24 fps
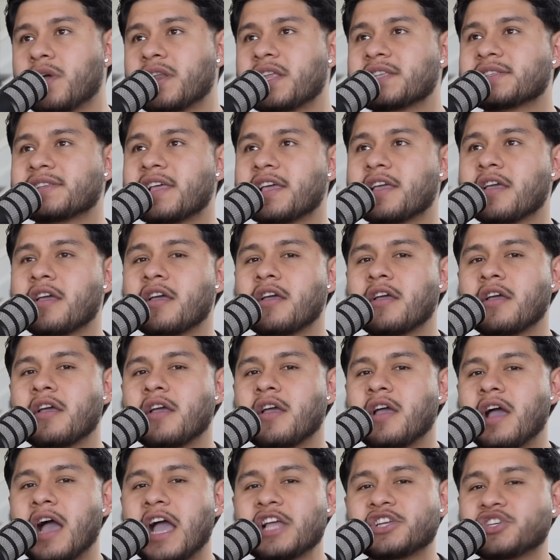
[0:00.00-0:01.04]
And it's like,
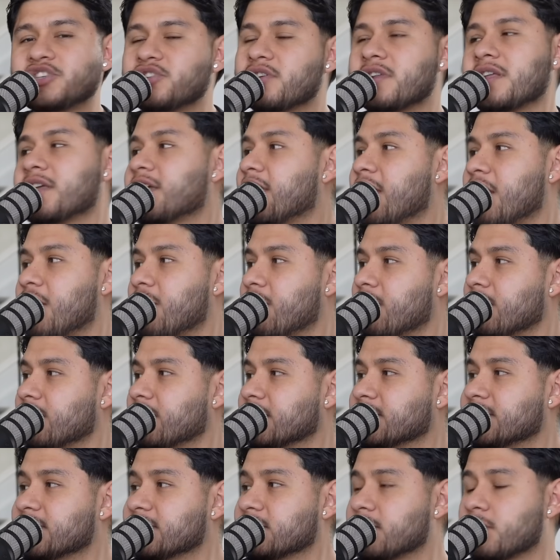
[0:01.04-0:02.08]
I shouldn't care.
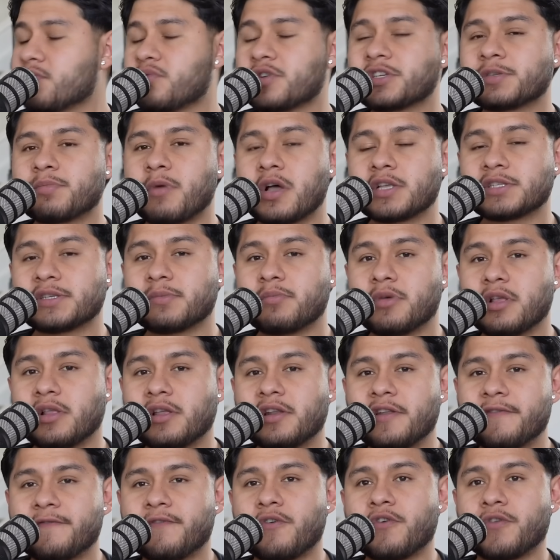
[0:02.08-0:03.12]
This is the
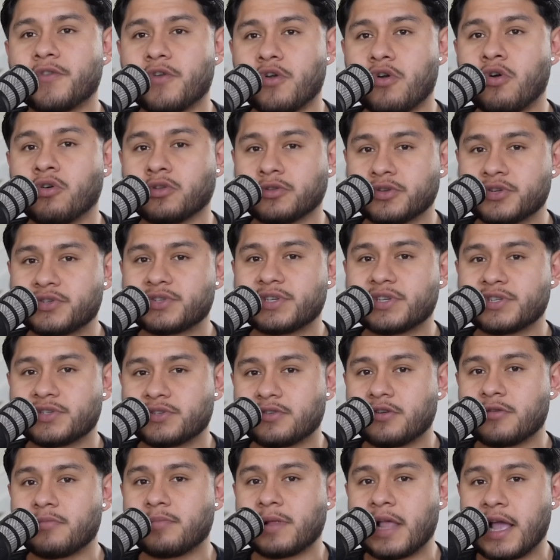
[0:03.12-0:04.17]
responsibility for their older
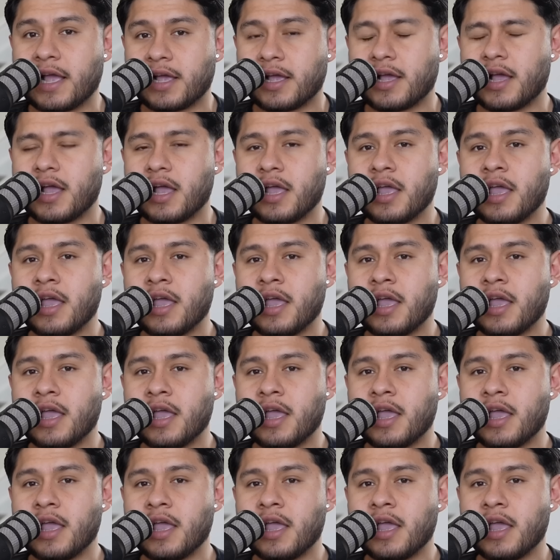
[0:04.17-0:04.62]
sister, Blanca,